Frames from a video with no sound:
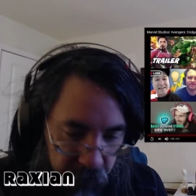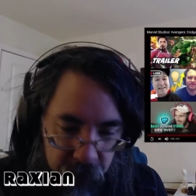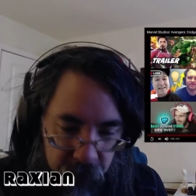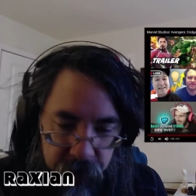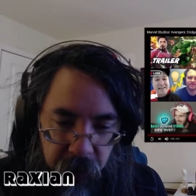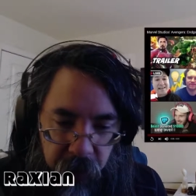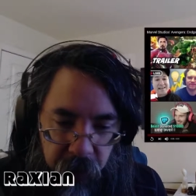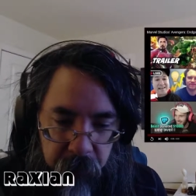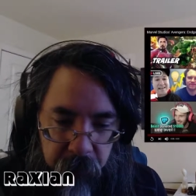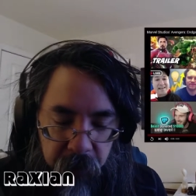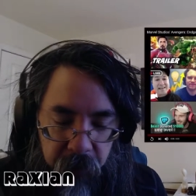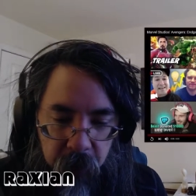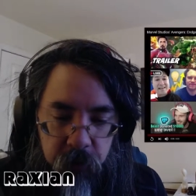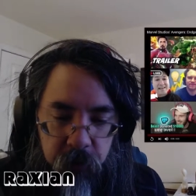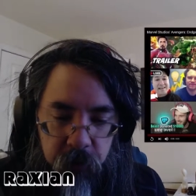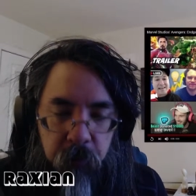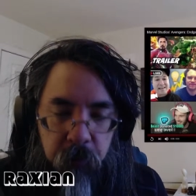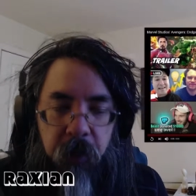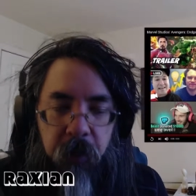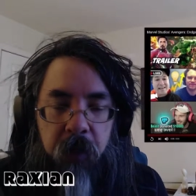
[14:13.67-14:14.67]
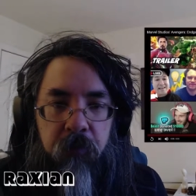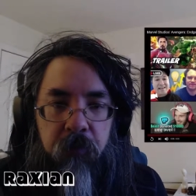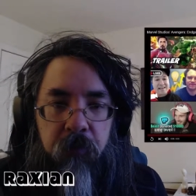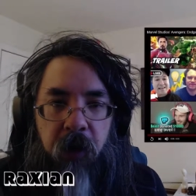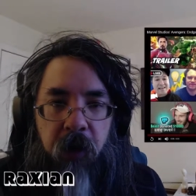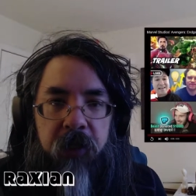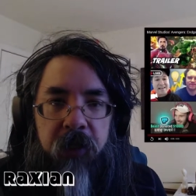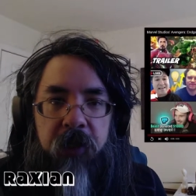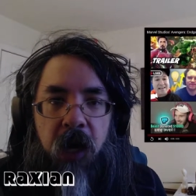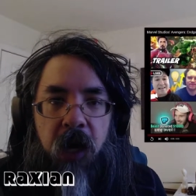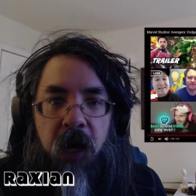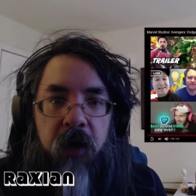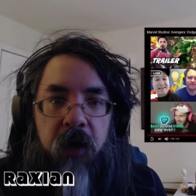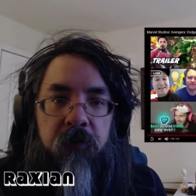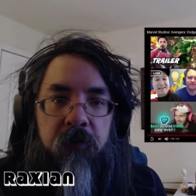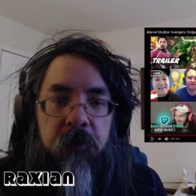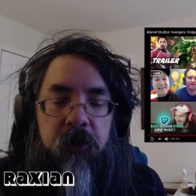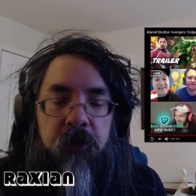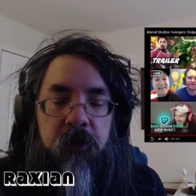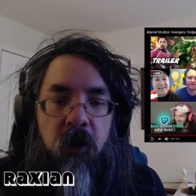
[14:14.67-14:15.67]
his name, the actor who played Bra'tac
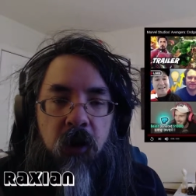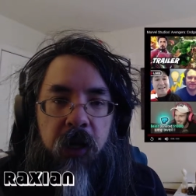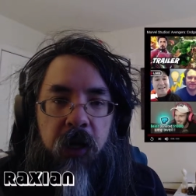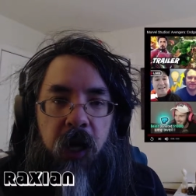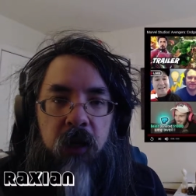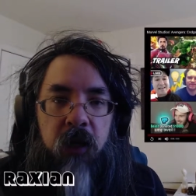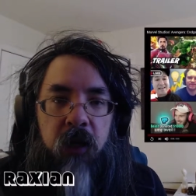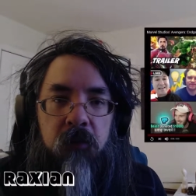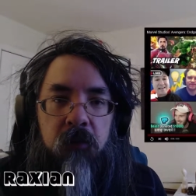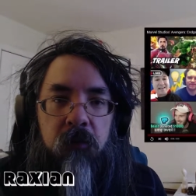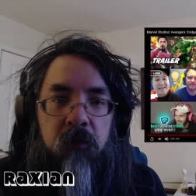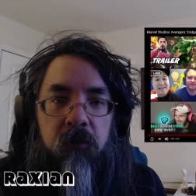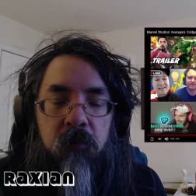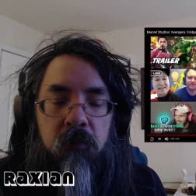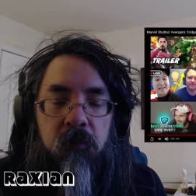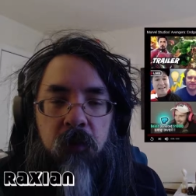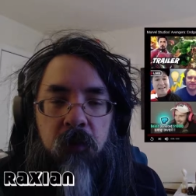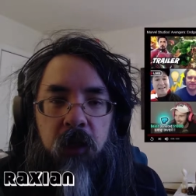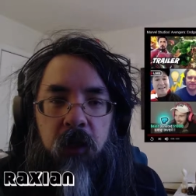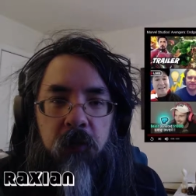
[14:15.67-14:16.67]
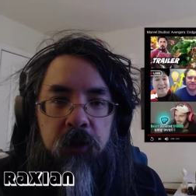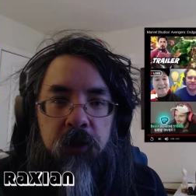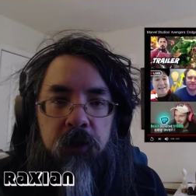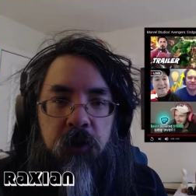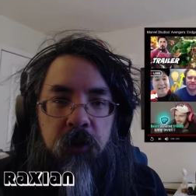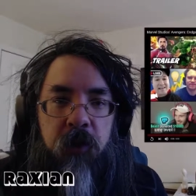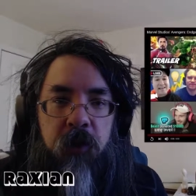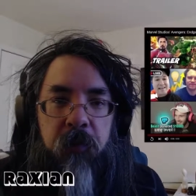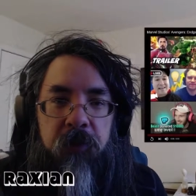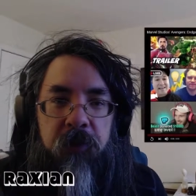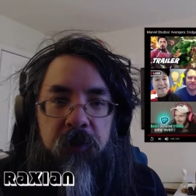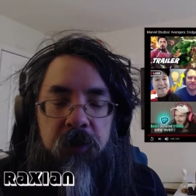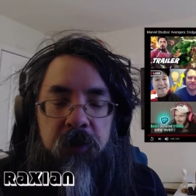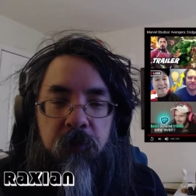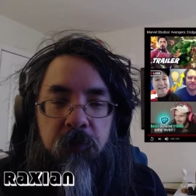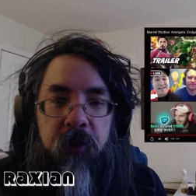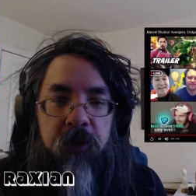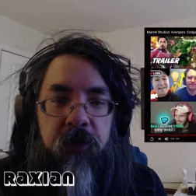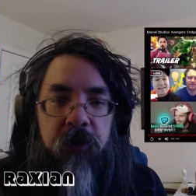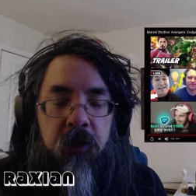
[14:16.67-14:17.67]
from Stargate, he showed up as the
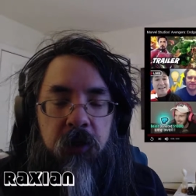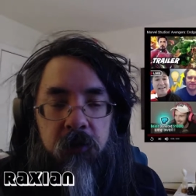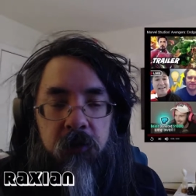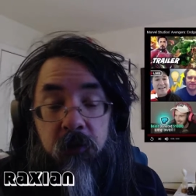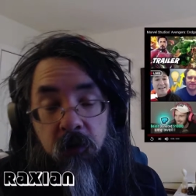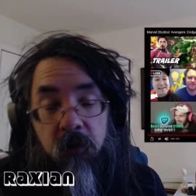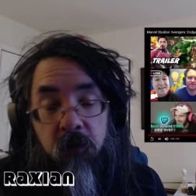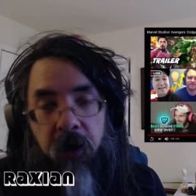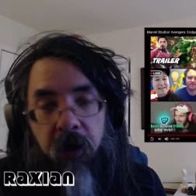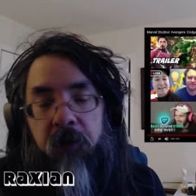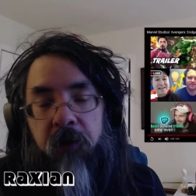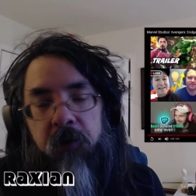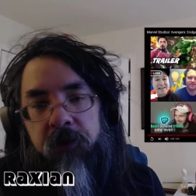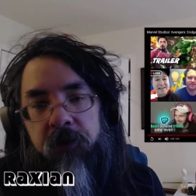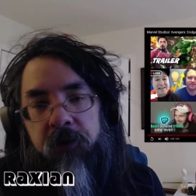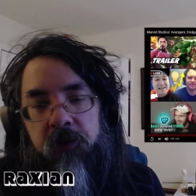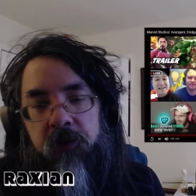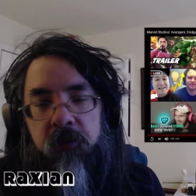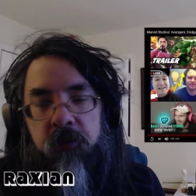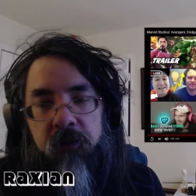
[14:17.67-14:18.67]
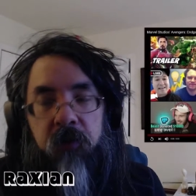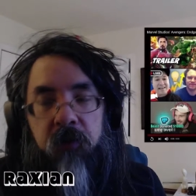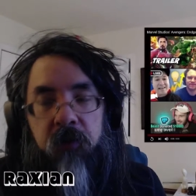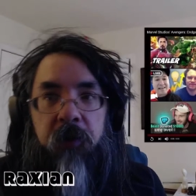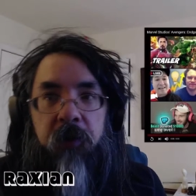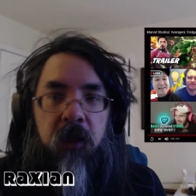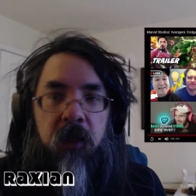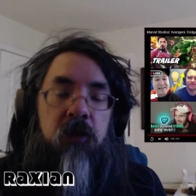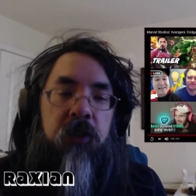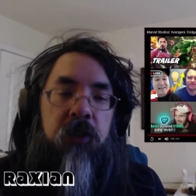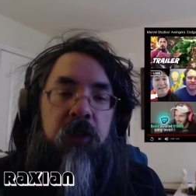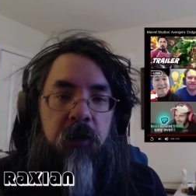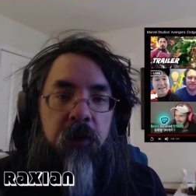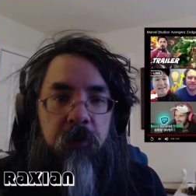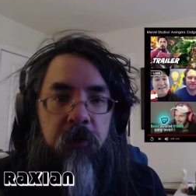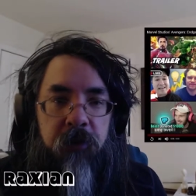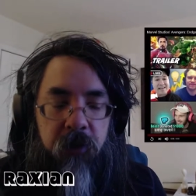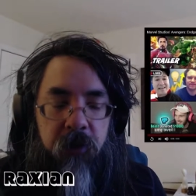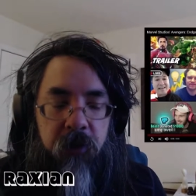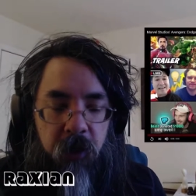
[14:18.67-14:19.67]
wizard, or a wizard, or something that looks like a
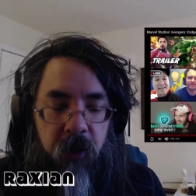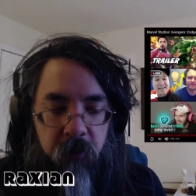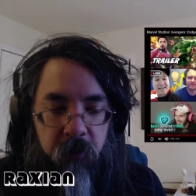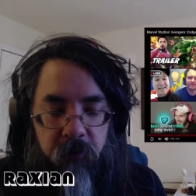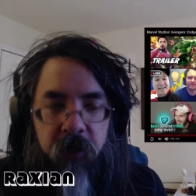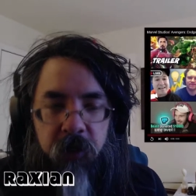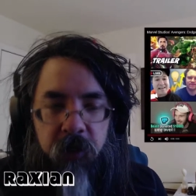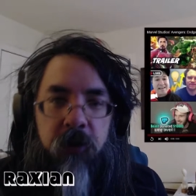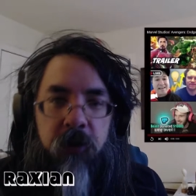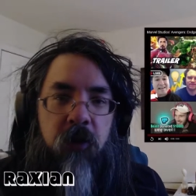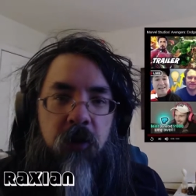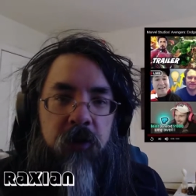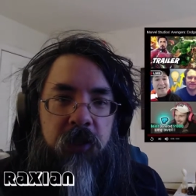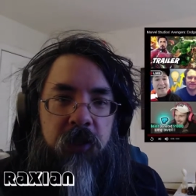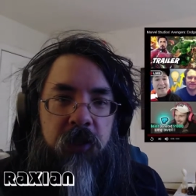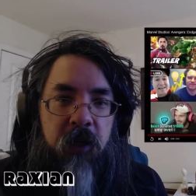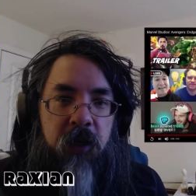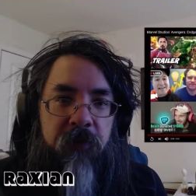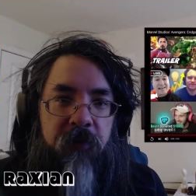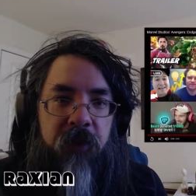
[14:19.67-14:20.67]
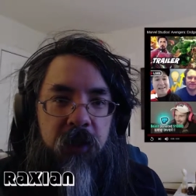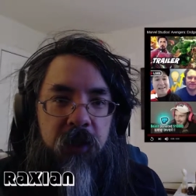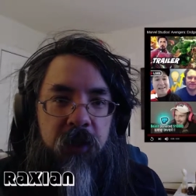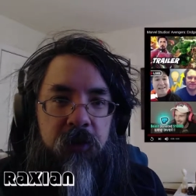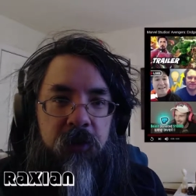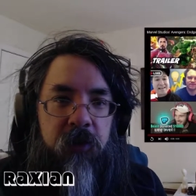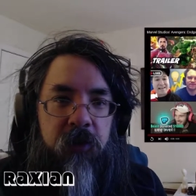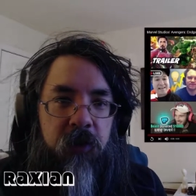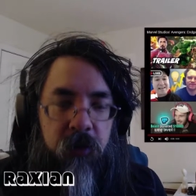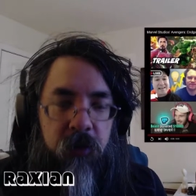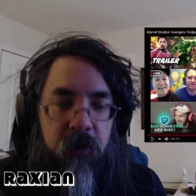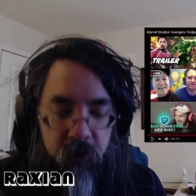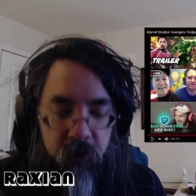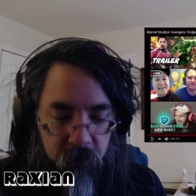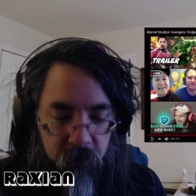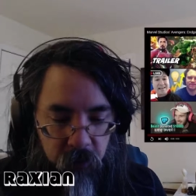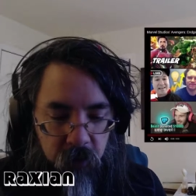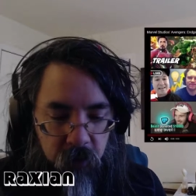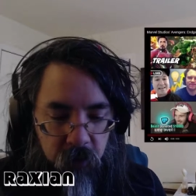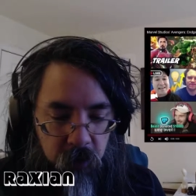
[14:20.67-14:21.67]
wizard there, which I thought was kind of a neat uh,
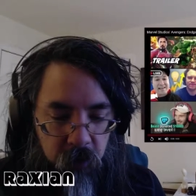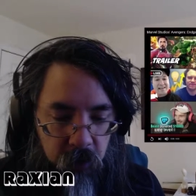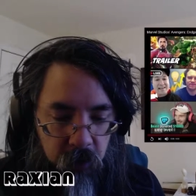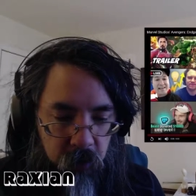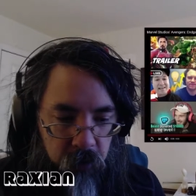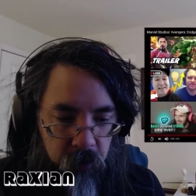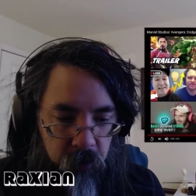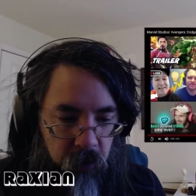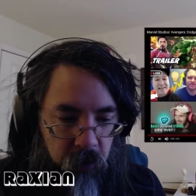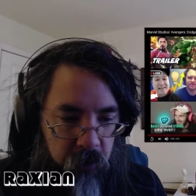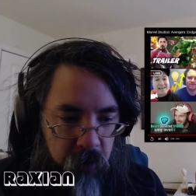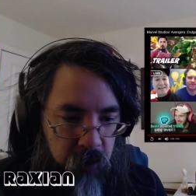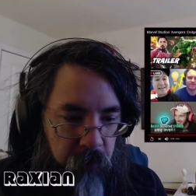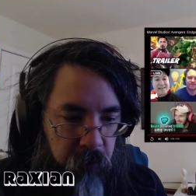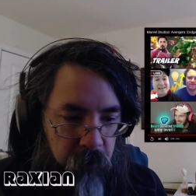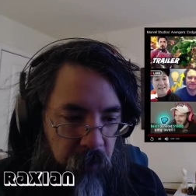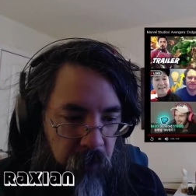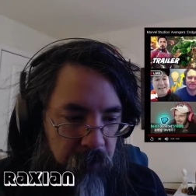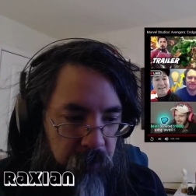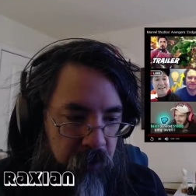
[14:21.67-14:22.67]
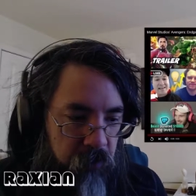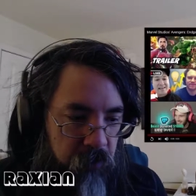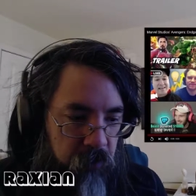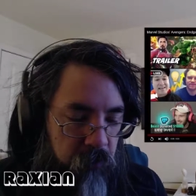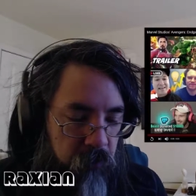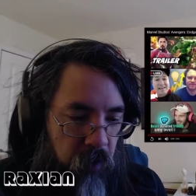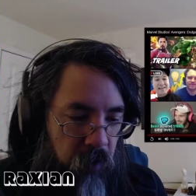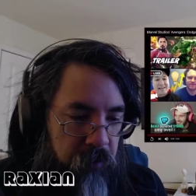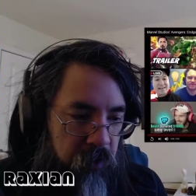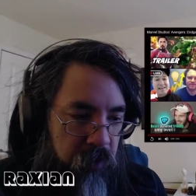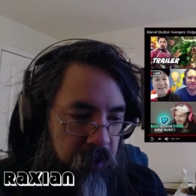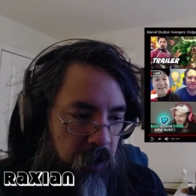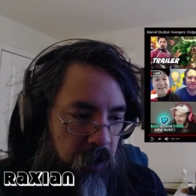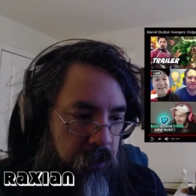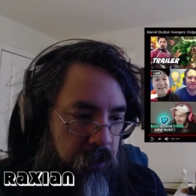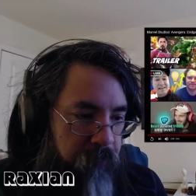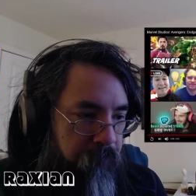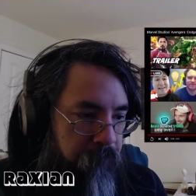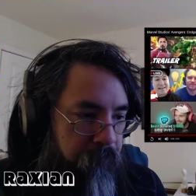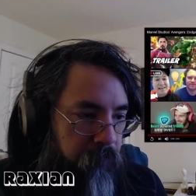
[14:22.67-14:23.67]
neat represent, representation.